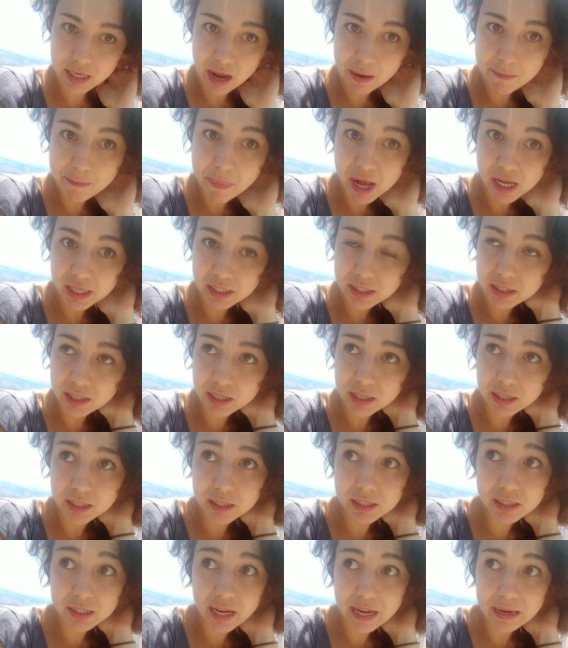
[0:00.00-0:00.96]

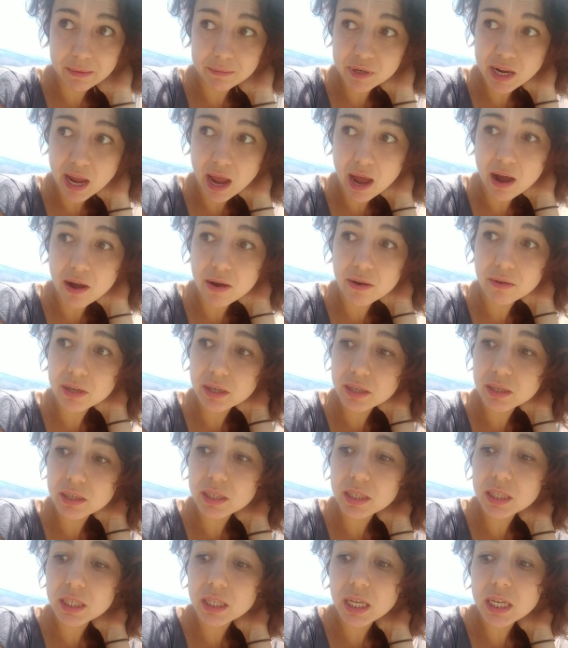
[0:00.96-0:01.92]
ambassadors came down
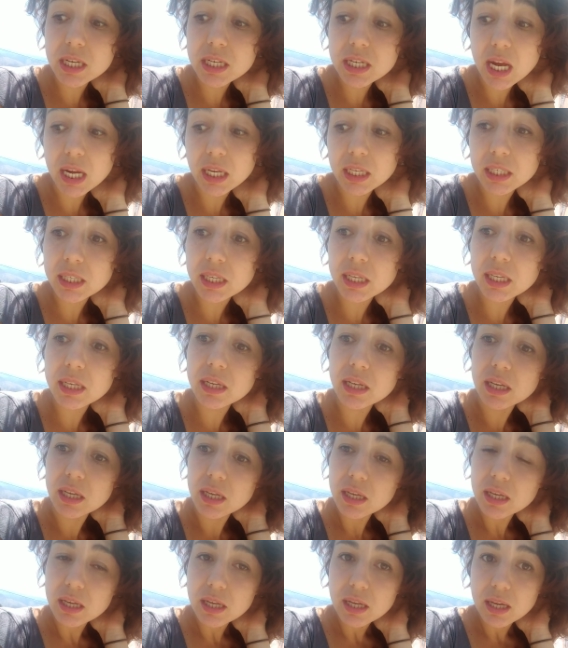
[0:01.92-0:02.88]
and conducted
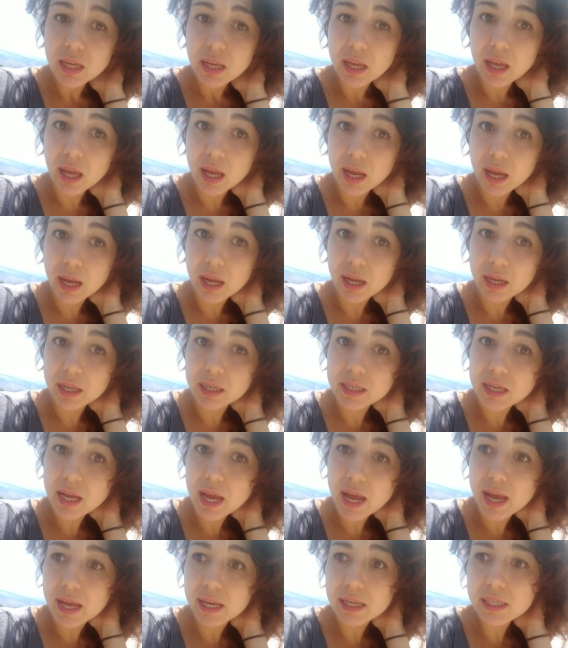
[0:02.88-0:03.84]
a
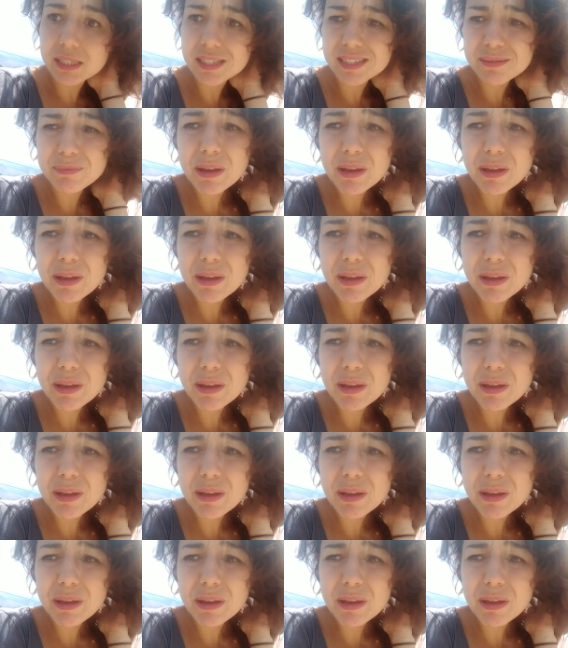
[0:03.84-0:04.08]
test.